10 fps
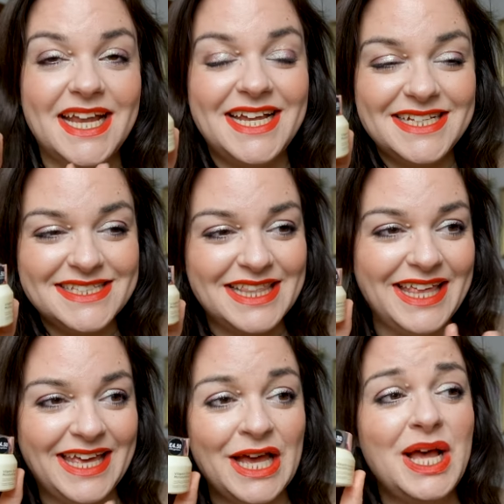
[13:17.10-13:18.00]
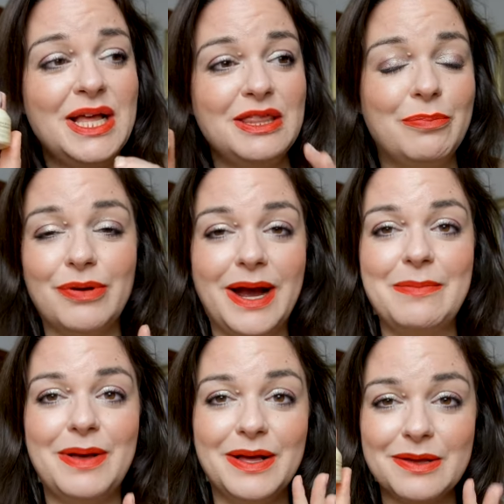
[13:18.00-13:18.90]
it is the, the
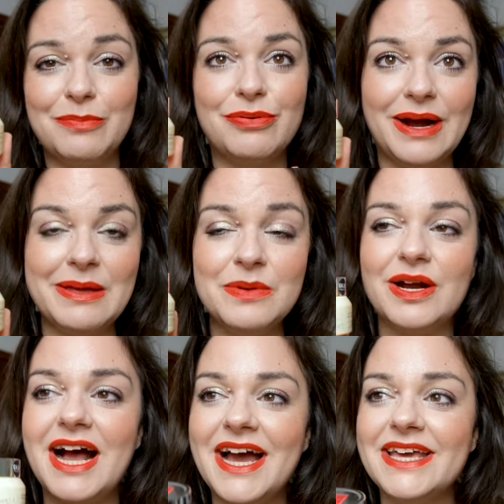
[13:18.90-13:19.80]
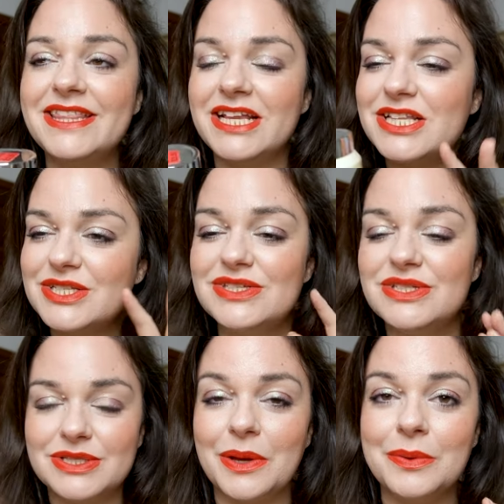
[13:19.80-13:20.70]
Primark primer. I think this is
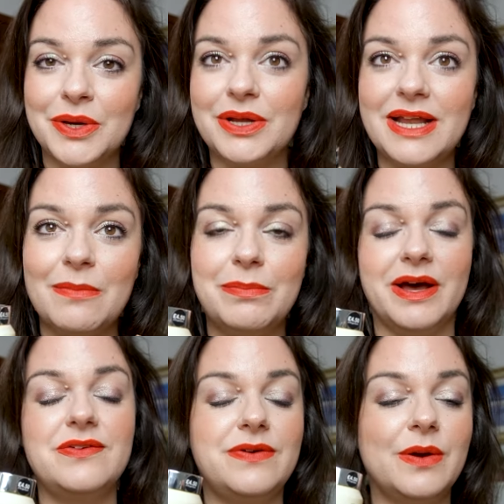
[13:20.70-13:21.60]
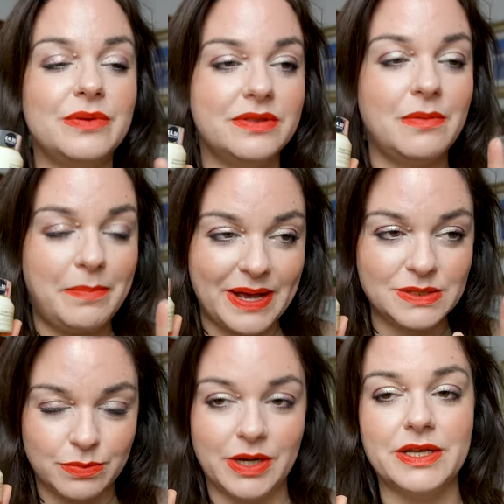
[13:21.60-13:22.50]
so good and by far one of the
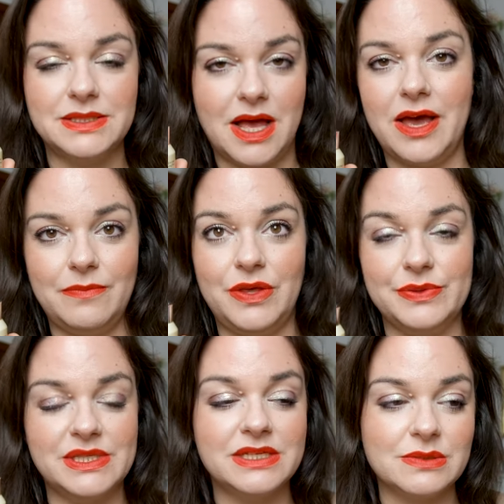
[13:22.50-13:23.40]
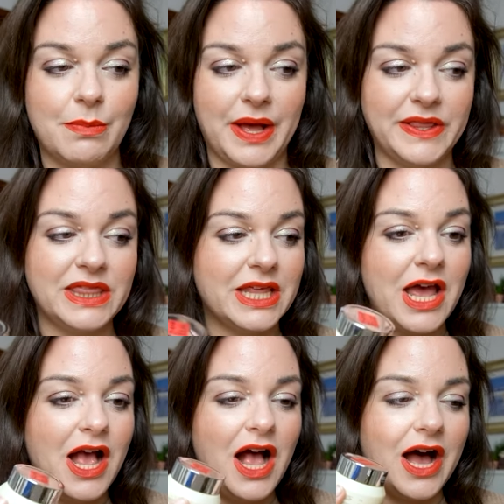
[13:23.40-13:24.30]
best products that I've used this month.
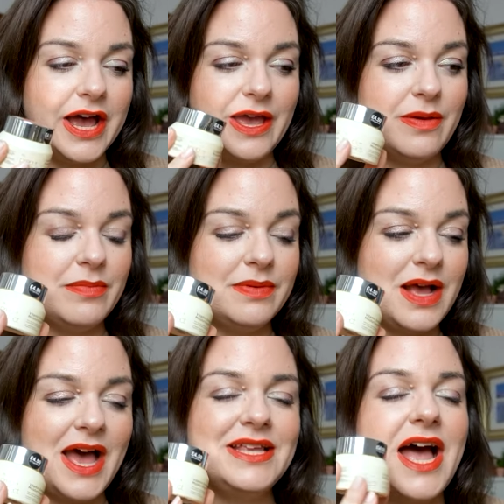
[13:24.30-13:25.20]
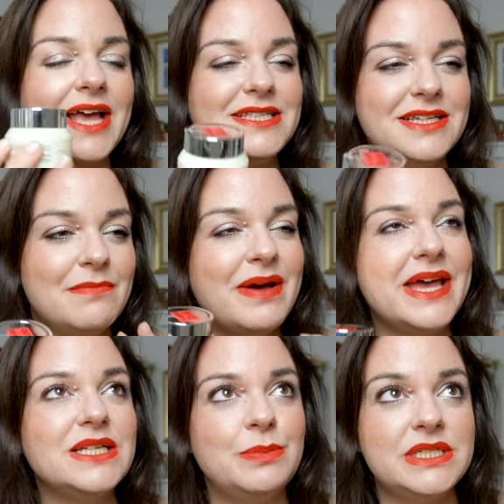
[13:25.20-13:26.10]
I am, I, I did, my
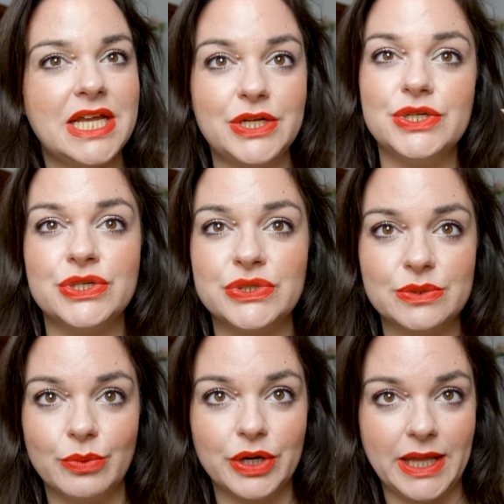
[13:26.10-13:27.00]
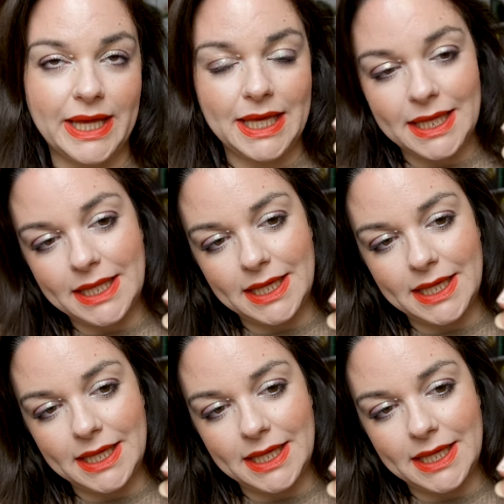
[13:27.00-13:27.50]
expectations were like,